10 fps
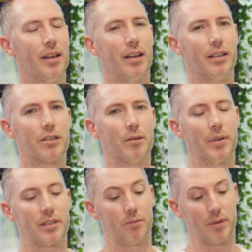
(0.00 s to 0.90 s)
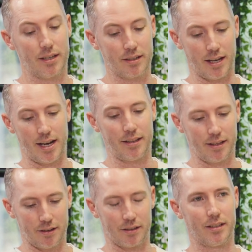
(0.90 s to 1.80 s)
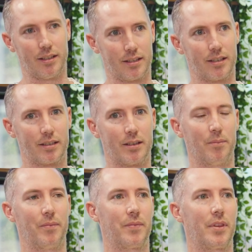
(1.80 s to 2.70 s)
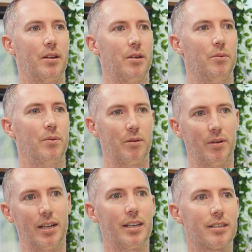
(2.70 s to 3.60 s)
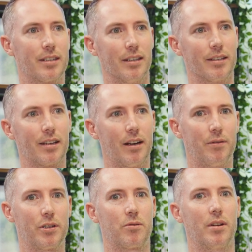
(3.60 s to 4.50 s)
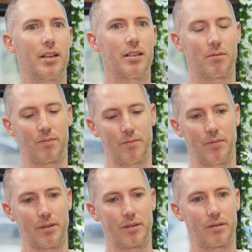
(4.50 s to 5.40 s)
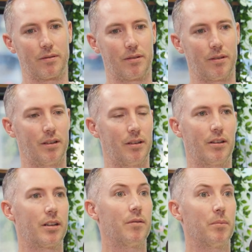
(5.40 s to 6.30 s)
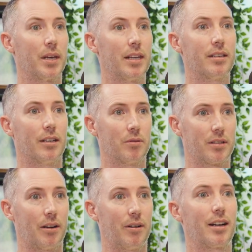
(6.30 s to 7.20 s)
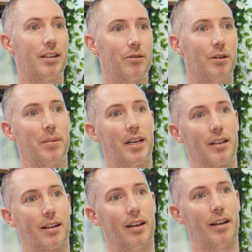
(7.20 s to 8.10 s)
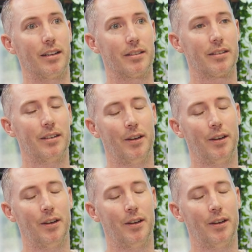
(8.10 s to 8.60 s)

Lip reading: in so much that we designed the system, we released it. Our first release was not even beta, it was directly to a paying client.